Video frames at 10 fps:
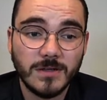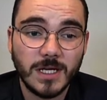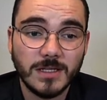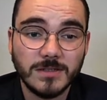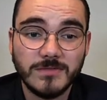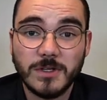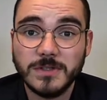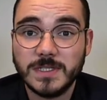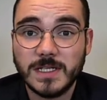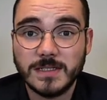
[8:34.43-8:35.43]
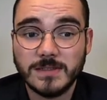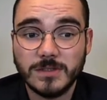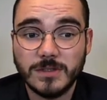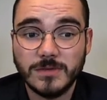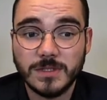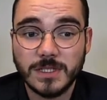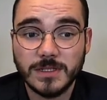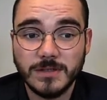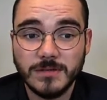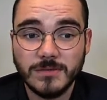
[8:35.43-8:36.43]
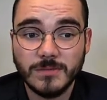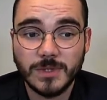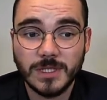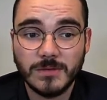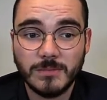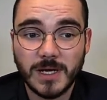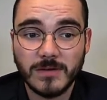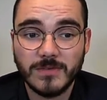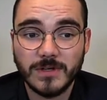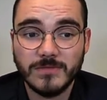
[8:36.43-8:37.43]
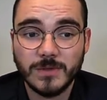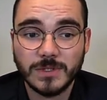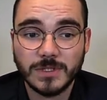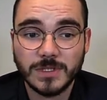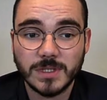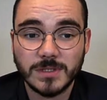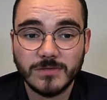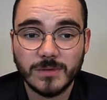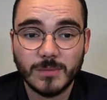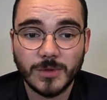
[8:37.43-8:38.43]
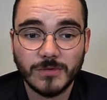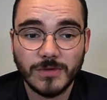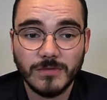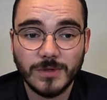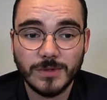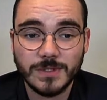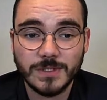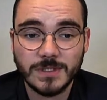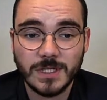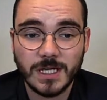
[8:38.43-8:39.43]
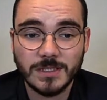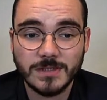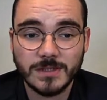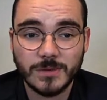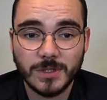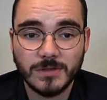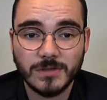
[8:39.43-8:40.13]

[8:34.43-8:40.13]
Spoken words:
and the default settings are used here, with bank 5 voltage set to 3.3 volts, and so on.